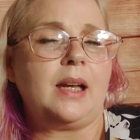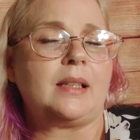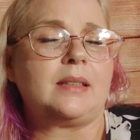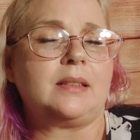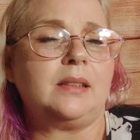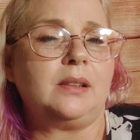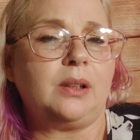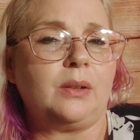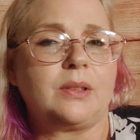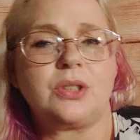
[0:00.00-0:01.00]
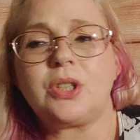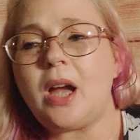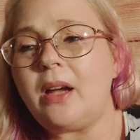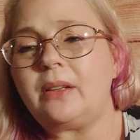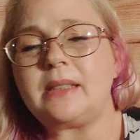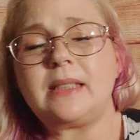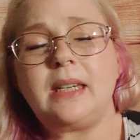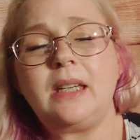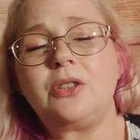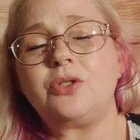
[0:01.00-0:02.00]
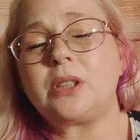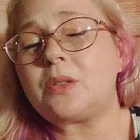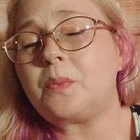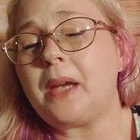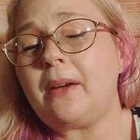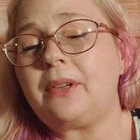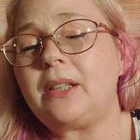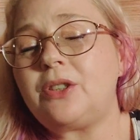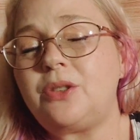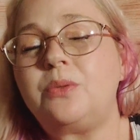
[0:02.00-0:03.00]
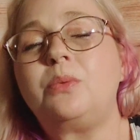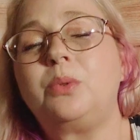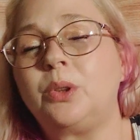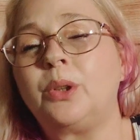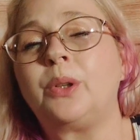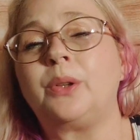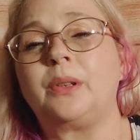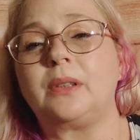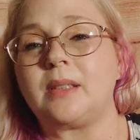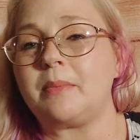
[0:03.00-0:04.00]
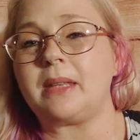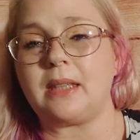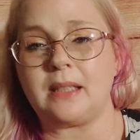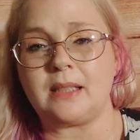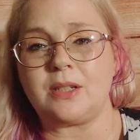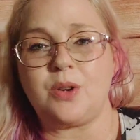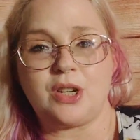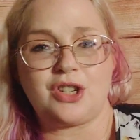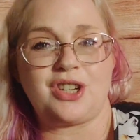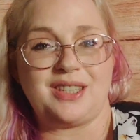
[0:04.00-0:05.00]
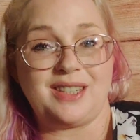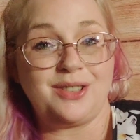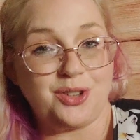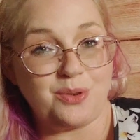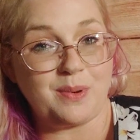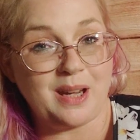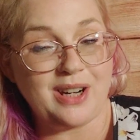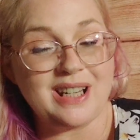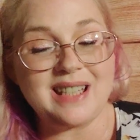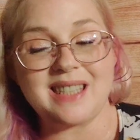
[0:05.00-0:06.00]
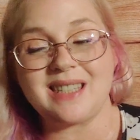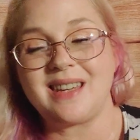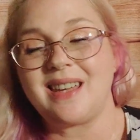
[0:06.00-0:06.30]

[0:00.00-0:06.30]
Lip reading: As a child, as a teenager, because when you have kids, you learn some of the things that you actually did to your parents.